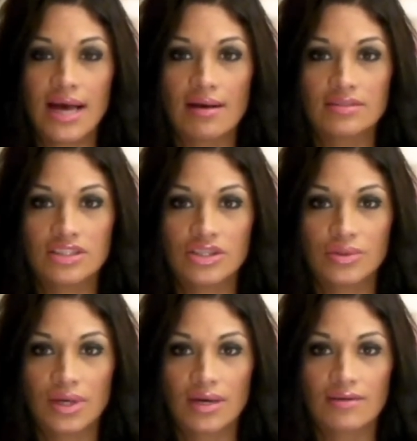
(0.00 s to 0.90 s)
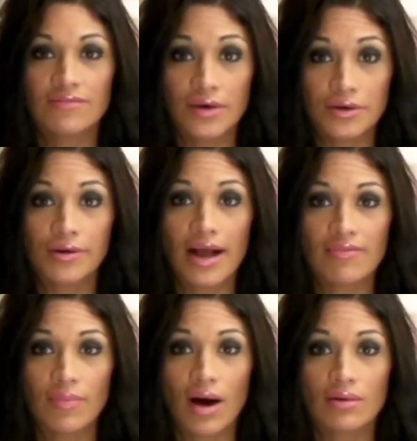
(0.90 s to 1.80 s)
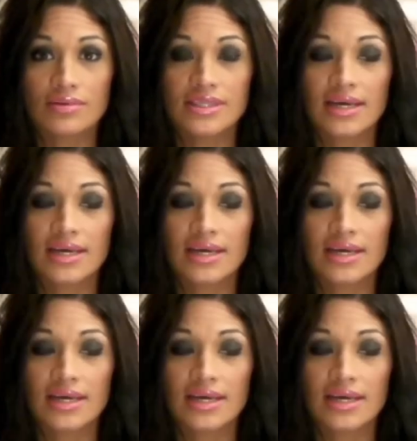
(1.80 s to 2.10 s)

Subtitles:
how to photograph models.